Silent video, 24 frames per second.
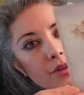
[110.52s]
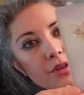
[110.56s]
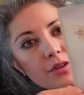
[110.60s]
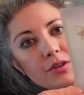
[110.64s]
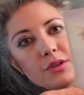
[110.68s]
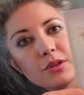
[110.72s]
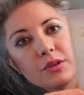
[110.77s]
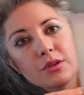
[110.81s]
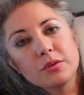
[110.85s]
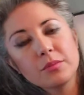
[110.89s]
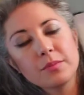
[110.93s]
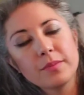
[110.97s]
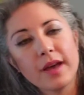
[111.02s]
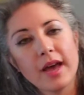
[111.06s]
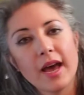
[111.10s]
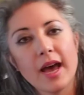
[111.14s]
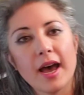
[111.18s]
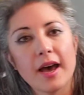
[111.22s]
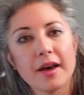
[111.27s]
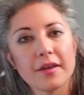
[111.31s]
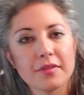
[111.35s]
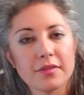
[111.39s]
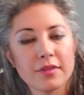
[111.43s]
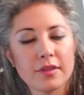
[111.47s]
a new
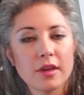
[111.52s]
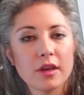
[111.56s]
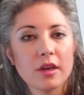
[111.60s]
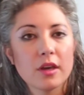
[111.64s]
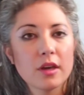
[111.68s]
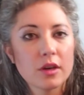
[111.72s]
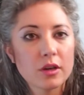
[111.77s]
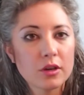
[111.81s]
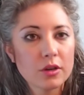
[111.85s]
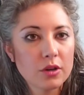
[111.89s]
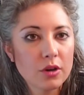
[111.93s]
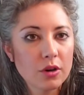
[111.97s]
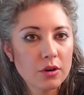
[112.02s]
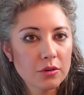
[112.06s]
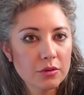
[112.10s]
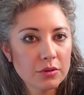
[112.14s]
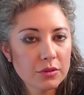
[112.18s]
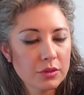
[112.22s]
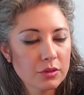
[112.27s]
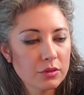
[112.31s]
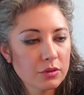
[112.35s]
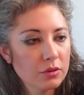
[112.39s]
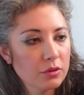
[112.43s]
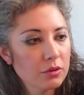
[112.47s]
path, go
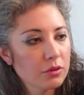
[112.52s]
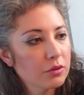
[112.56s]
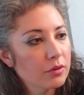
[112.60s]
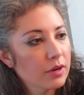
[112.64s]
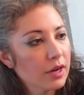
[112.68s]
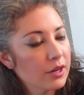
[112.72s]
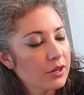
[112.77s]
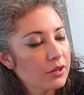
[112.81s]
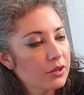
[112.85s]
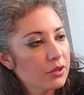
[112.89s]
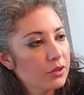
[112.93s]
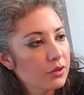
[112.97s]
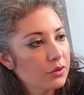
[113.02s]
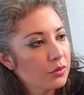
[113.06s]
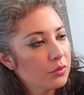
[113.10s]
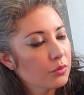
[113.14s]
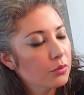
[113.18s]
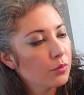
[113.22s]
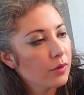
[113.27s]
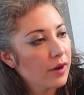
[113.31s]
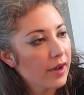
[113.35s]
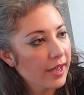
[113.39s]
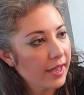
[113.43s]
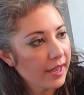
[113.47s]
through a new
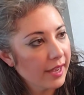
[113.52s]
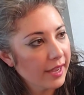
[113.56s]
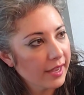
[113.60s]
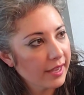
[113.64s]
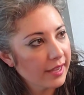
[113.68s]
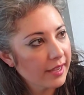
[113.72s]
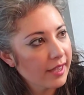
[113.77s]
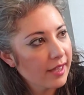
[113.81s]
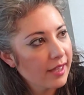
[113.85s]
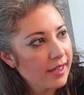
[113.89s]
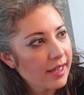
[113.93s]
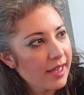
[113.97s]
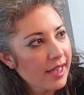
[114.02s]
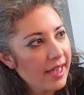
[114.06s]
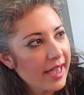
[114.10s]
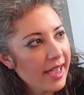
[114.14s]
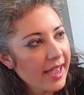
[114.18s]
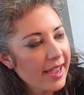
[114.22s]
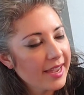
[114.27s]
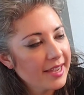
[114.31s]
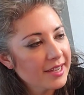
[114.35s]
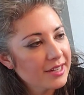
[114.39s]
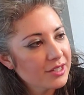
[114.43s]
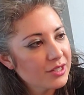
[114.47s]
way,
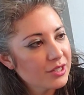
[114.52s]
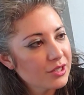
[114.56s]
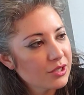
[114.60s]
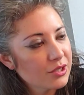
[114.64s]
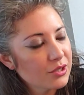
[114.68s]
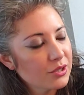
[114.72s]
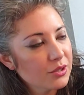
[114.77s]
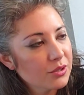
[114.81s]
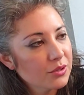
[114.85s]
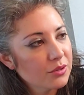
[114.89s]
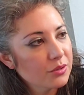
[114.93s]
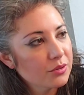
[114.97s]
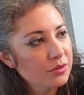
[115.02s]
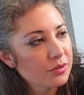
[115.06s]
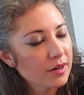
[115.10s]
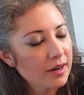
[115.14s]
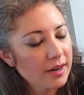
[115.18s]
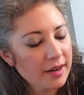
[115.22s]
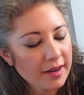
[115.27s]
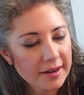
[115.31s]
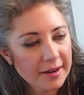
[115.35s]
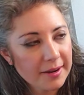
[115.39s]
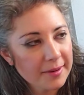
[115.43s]
and to,